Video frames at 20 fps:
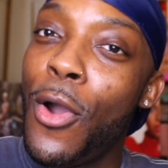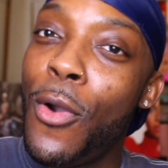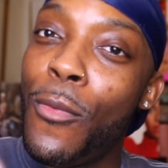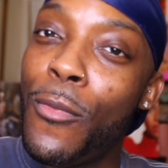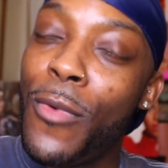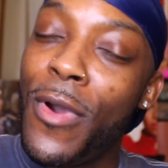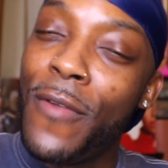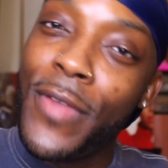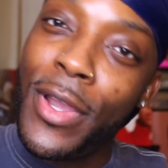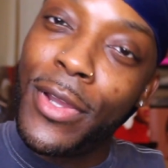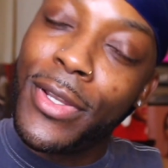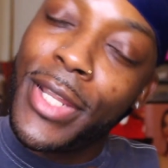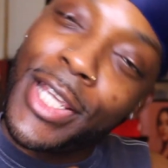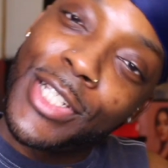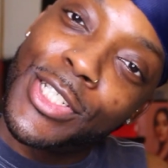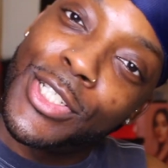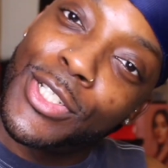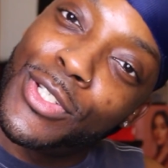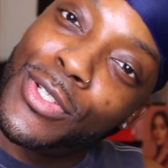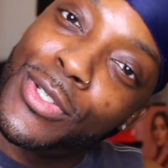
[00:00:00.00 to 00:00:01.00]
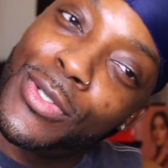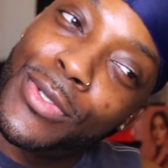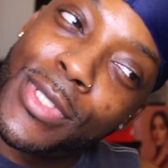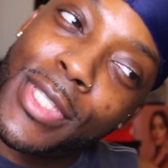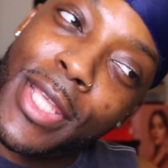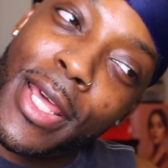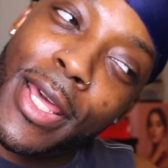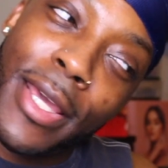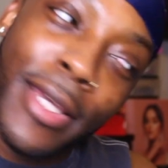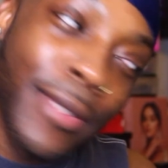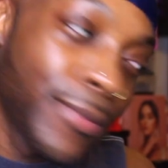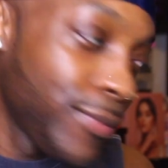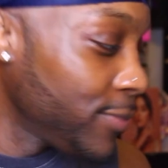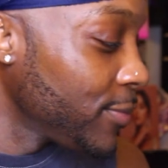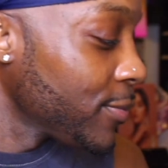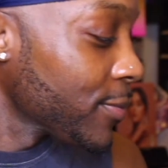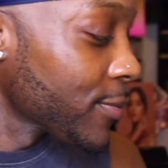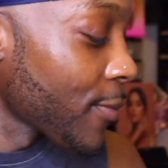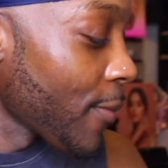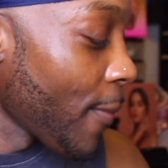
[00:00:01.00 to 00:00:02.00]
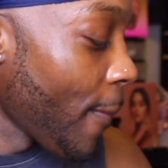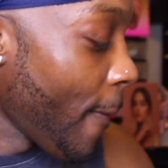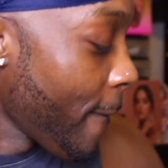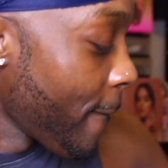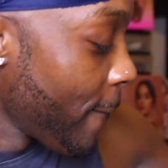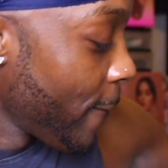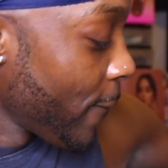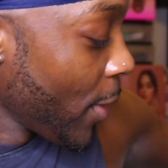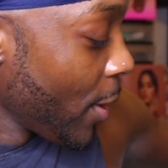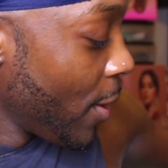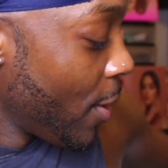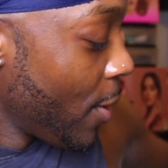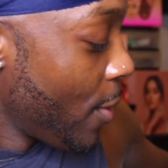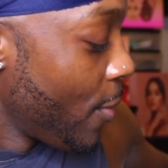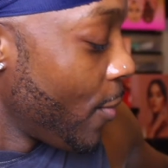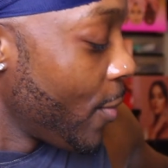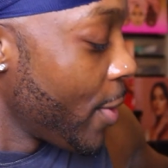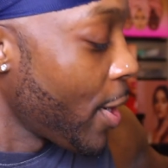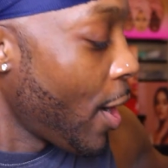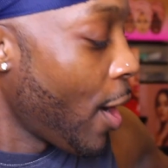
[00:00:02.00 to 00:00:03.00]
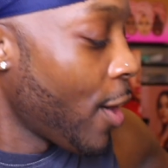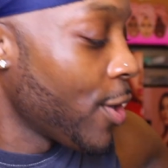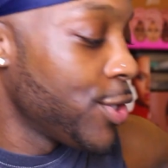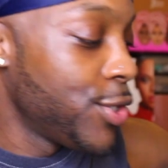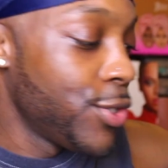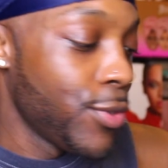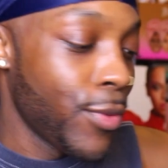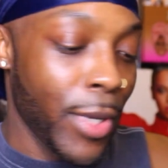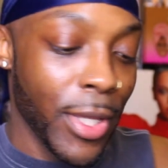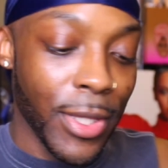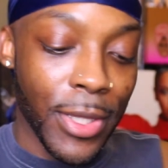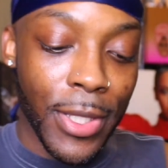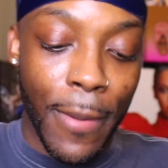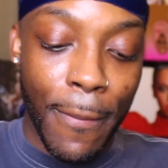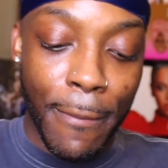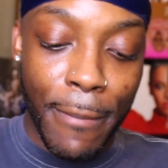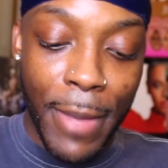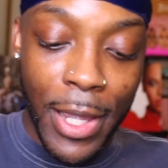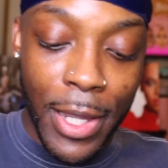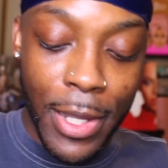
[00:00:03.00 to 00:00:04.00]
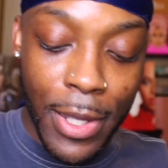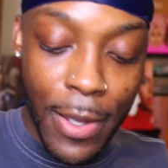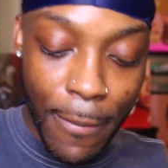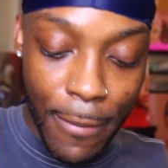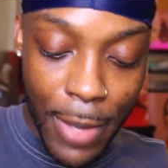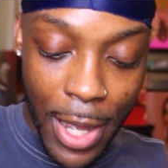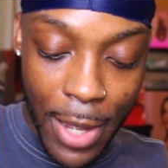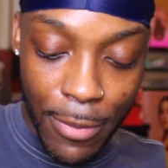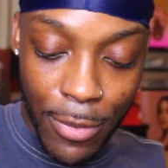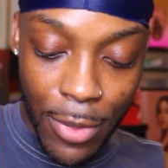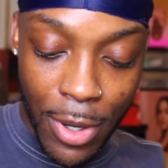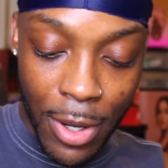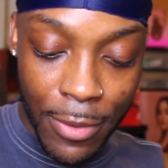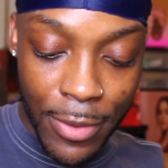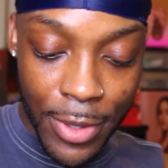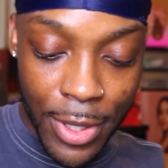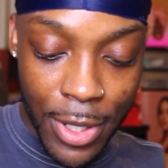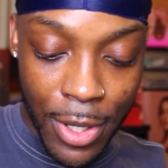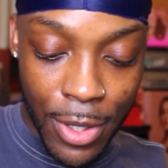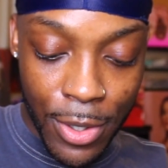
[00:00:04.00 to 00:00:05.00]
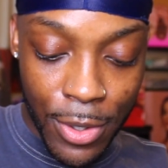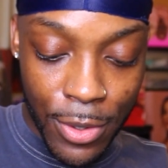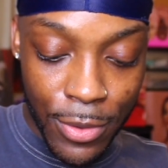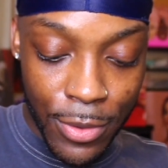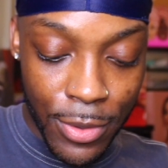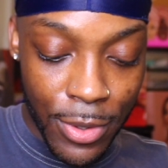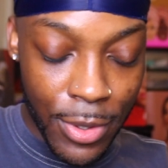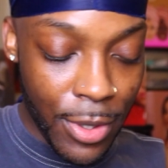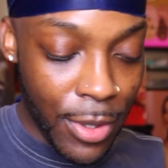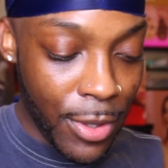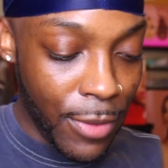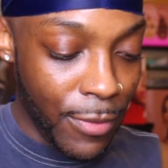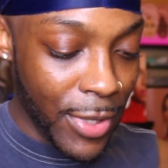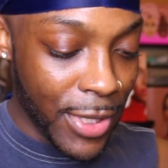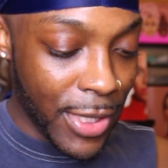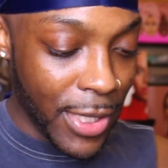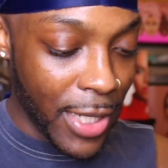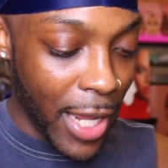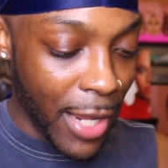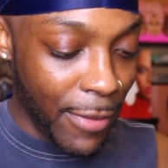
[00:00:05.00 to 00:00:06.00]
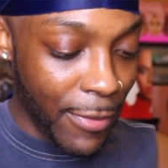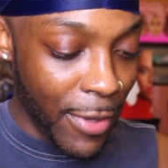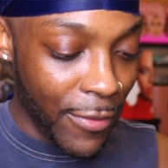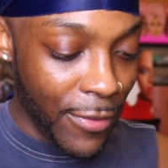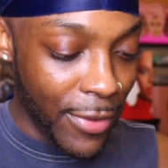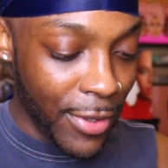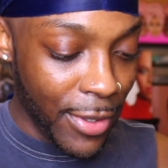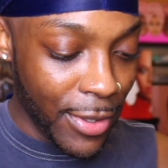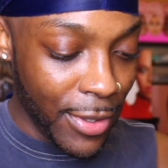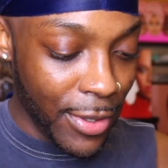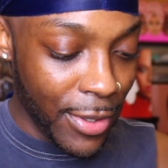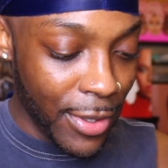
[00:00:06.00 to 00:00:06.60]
What foundation do you say? We are doing the Makeup by Mario. What's the name of it?